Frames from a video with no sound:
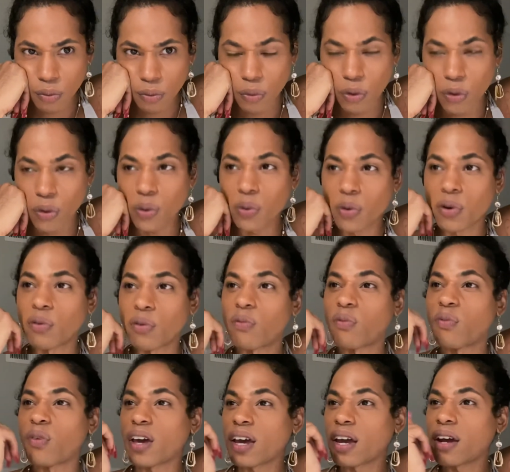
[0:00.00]
You are
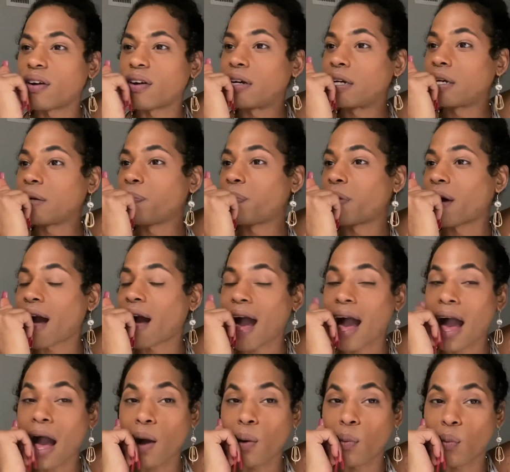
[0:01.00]
very
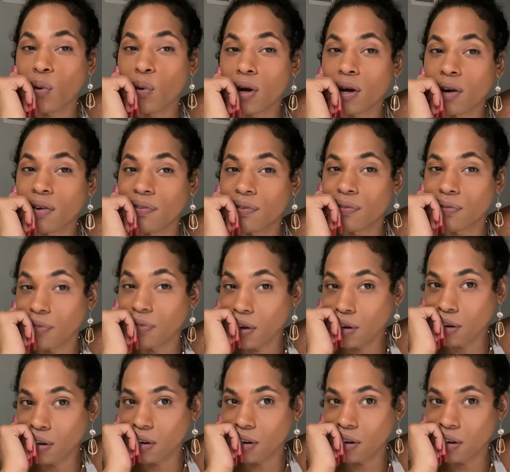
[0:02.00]

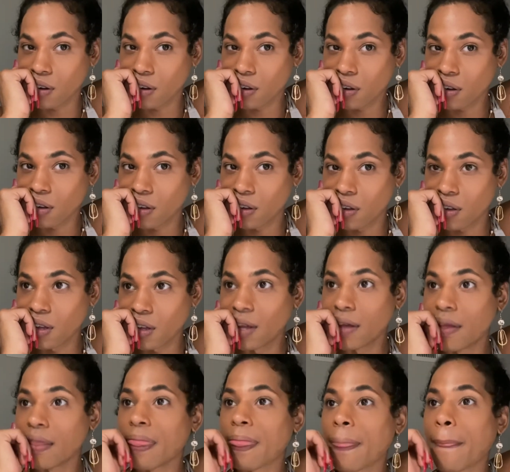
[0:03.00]
powerful.
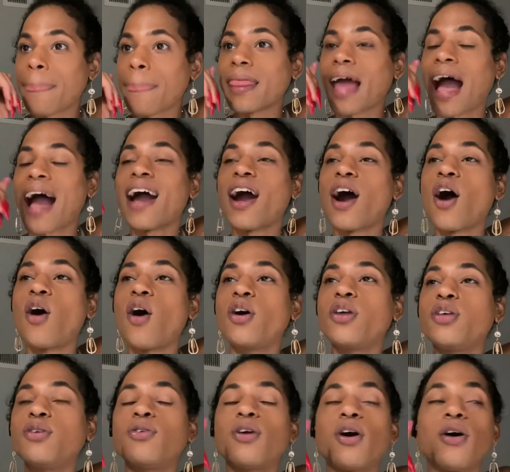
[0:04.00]

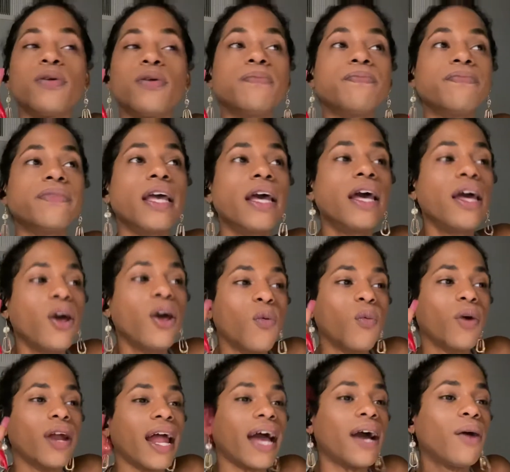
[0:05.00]
When
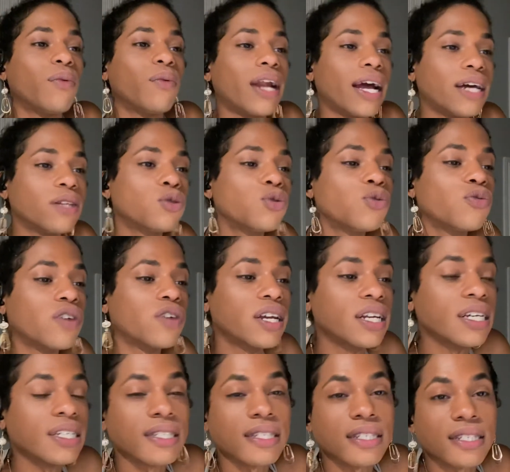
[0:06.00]
I do
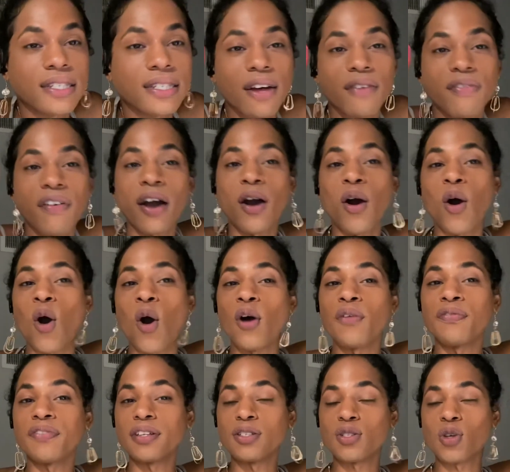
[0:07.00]
readings and stuff, I
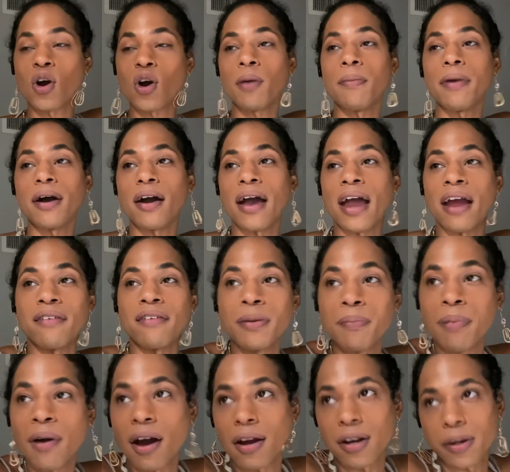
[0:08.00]
often talk about Harry
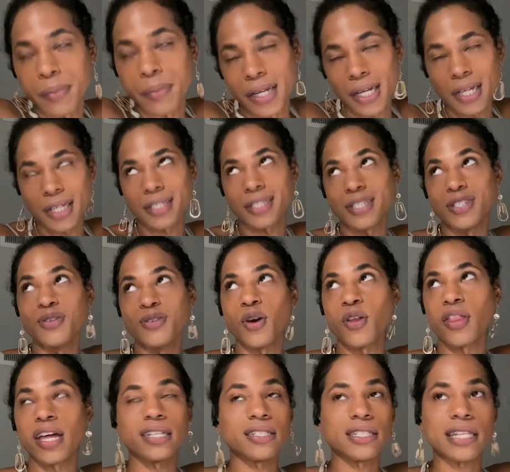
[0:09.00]
Potter, because you know
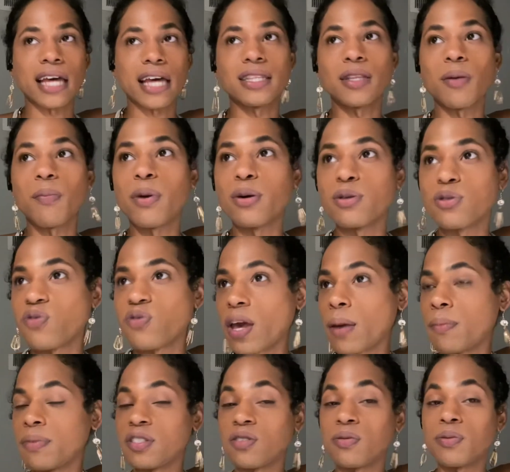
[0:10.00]
that is like the most
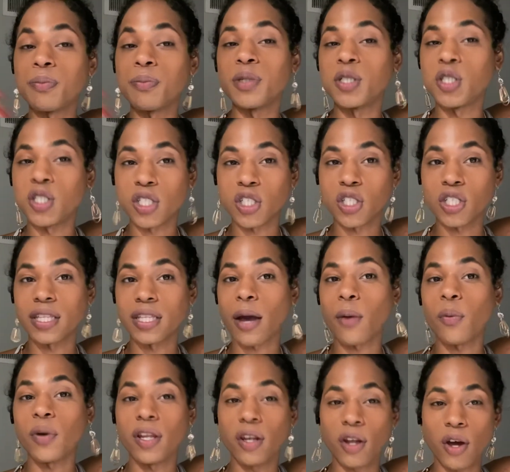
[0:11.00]
famous magician that
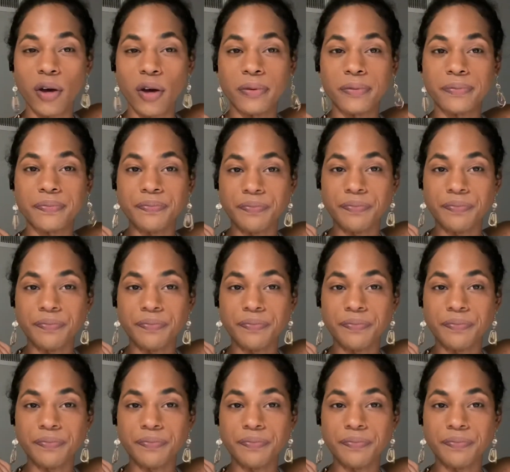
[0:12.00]
we know.